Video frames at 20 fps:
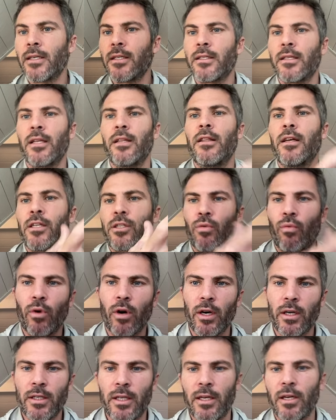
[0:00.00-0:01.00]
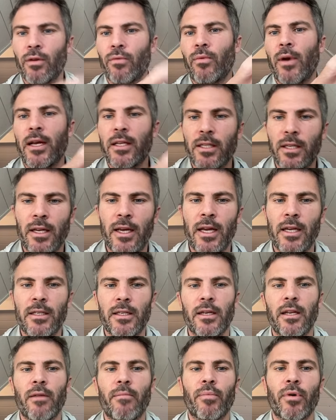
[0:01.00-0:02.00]
did this work? Did it resonate?
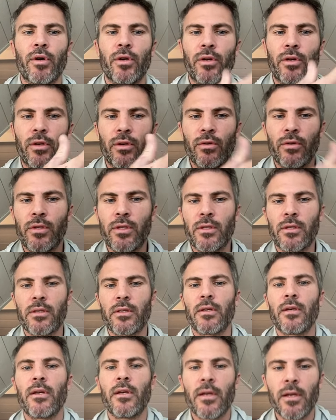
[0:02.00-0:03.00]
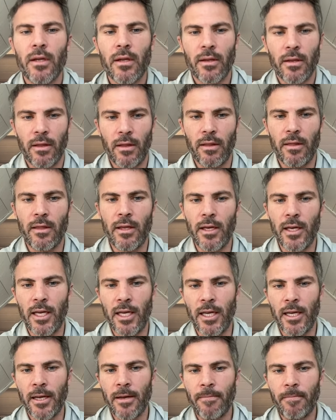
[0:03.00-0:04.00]
Did it produce
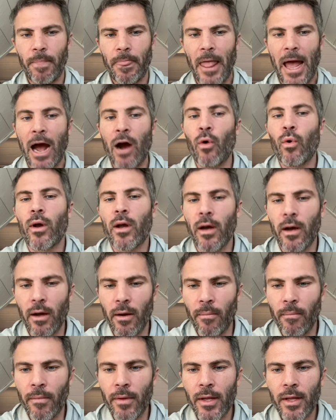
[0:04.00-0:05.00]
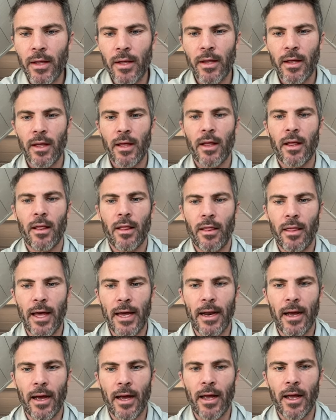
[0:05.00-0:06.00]
the outcome
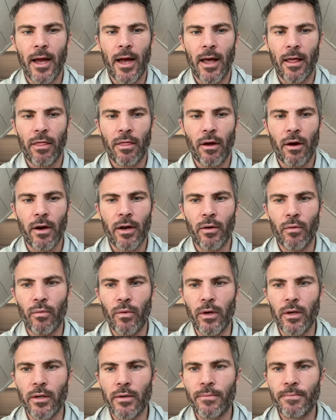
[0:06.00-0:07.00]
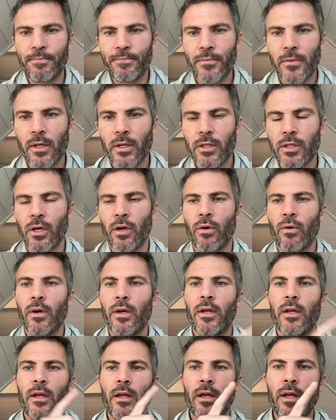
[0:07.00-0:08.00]
that I thought it would? So
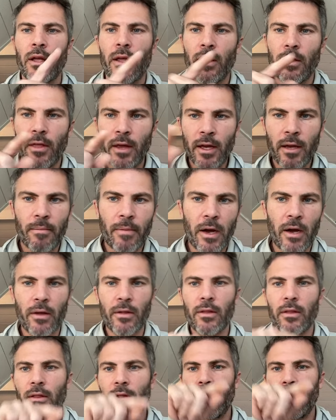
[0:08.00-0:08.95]
think about,